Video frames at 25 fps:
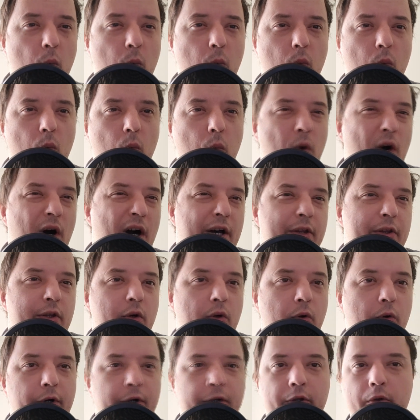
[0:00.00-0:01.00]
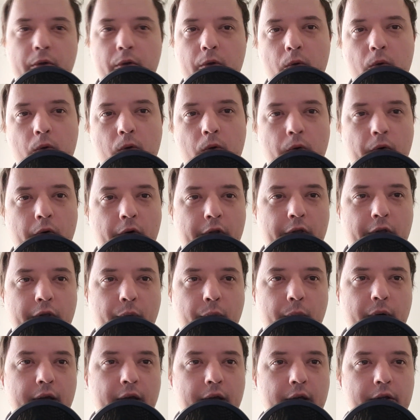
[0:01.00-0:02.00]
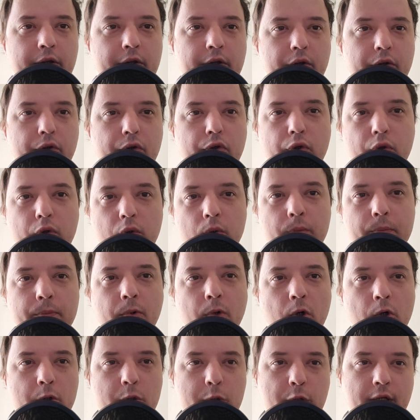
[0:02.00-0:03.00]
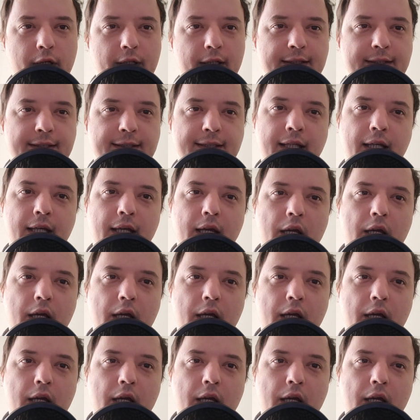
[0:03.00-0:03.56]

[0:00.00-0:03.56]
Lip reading: one or two or three new projects